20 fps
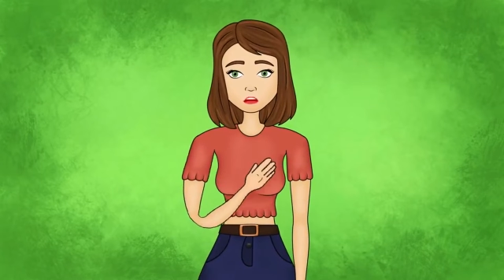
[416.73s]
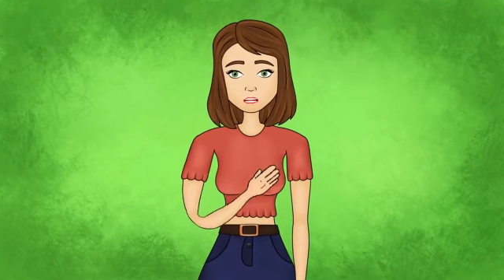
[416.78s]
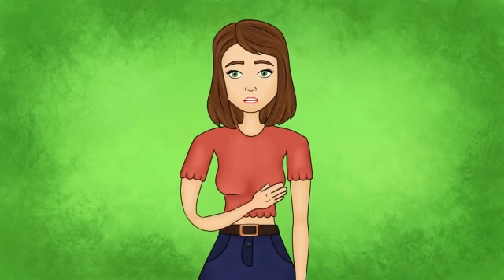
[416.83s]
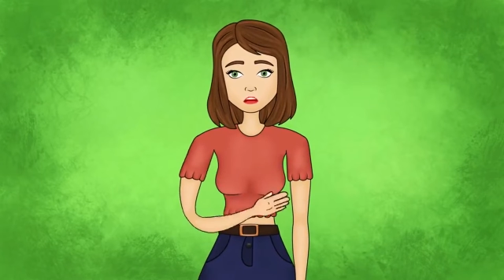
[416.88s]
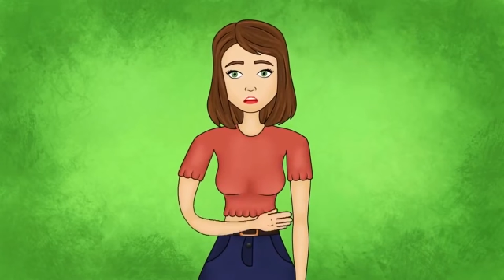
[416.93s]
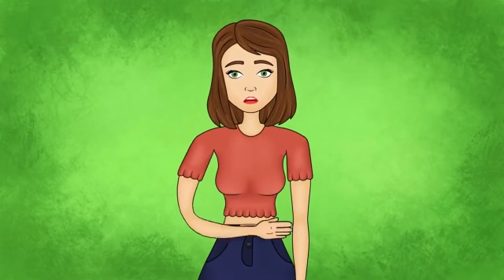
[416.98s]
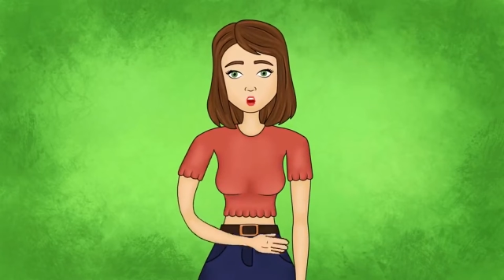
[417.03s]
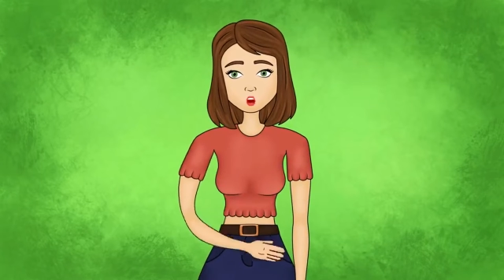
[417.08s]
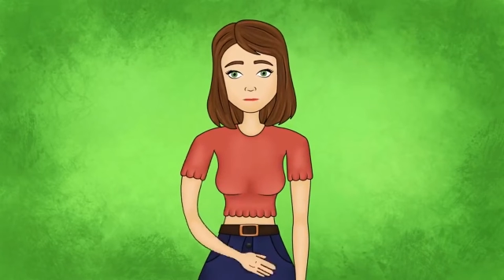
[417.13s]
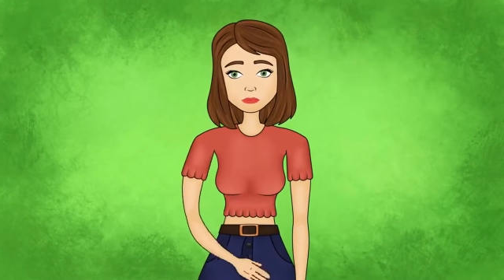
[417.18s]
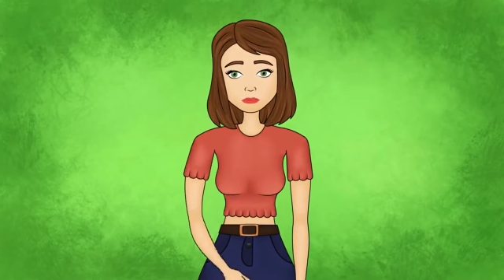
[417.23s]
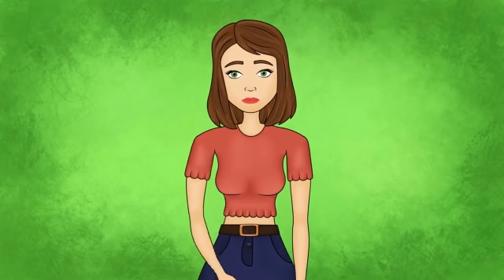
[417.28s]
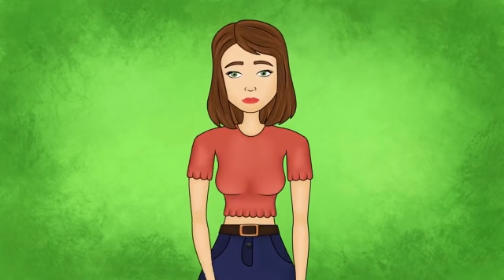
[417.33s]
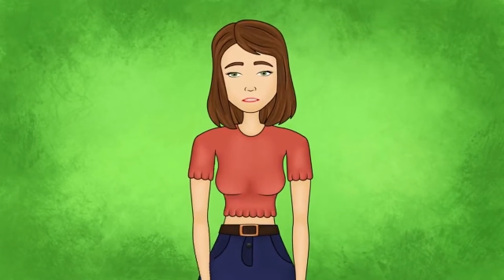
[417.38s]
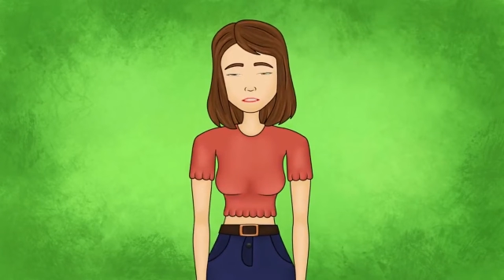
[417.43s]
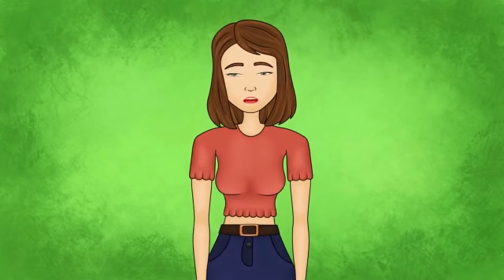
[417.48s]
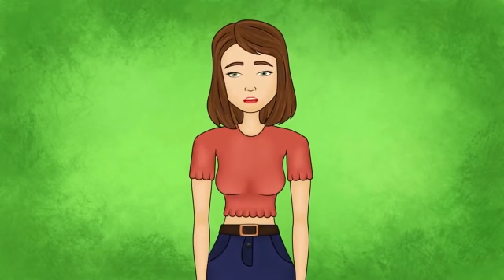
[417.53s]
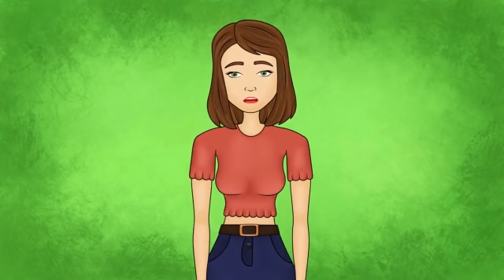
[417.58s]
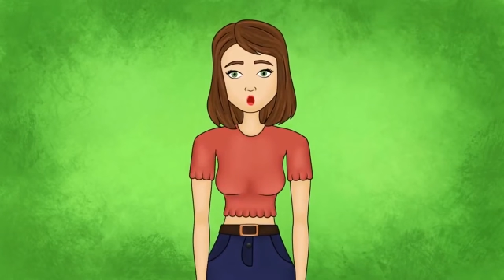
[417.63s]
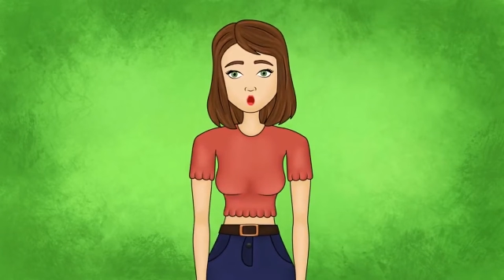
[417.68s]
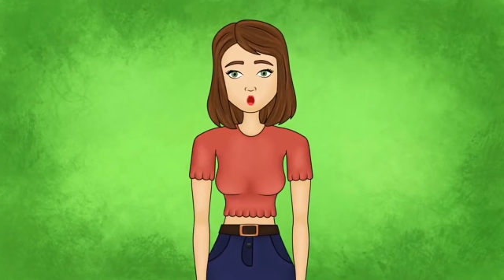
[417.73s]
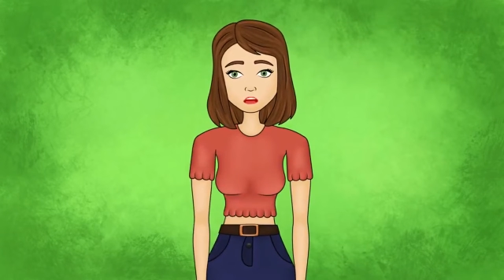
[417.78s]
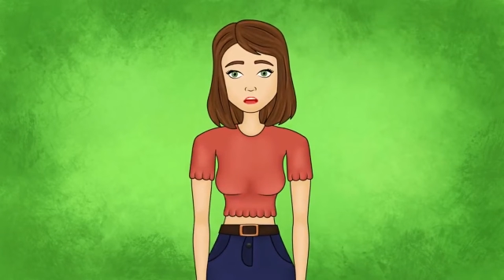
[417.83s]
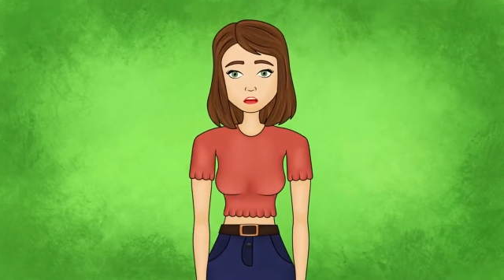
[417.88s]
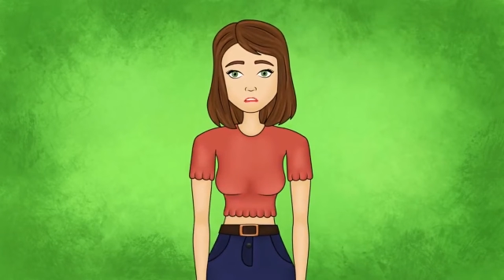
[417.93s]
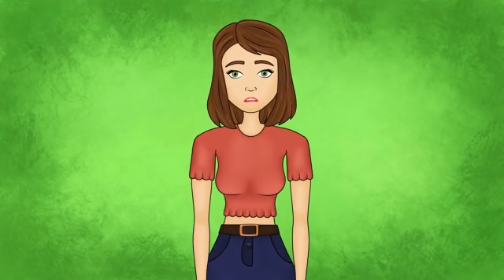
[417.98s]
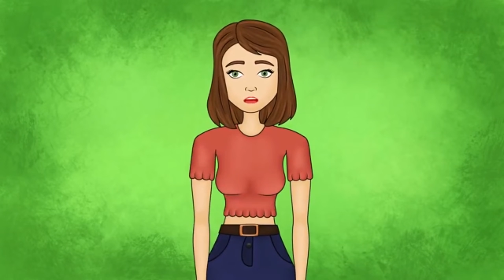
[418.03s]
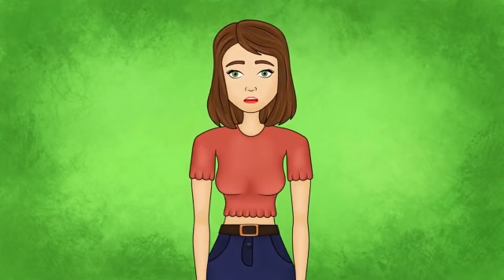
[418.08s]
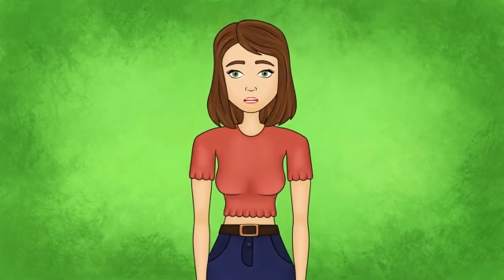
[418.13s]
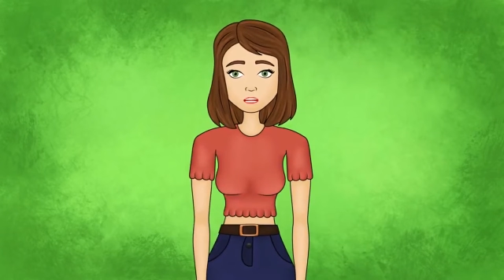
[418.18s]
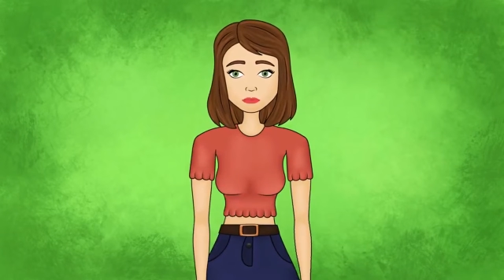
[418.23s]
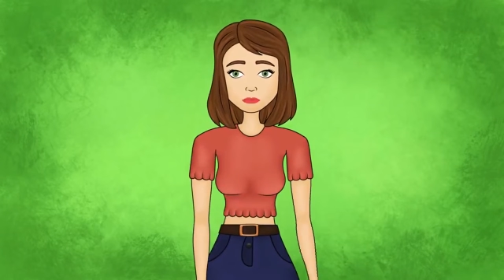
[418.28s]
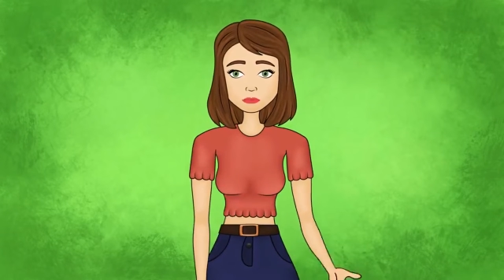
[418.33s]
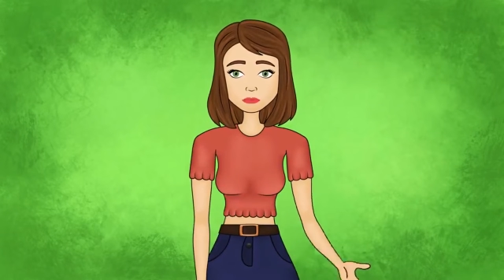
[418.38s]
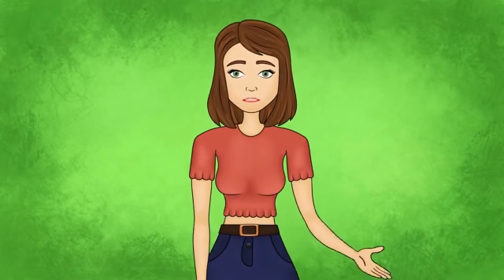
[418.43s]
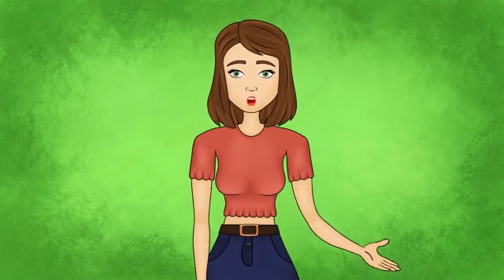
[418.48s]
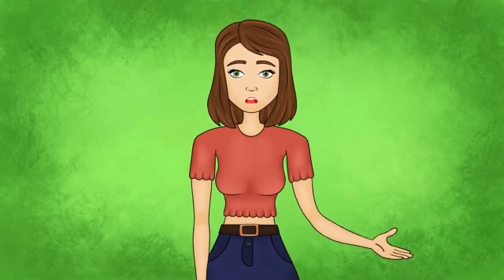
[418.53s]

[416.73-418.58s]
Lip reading: for now, to do nothing,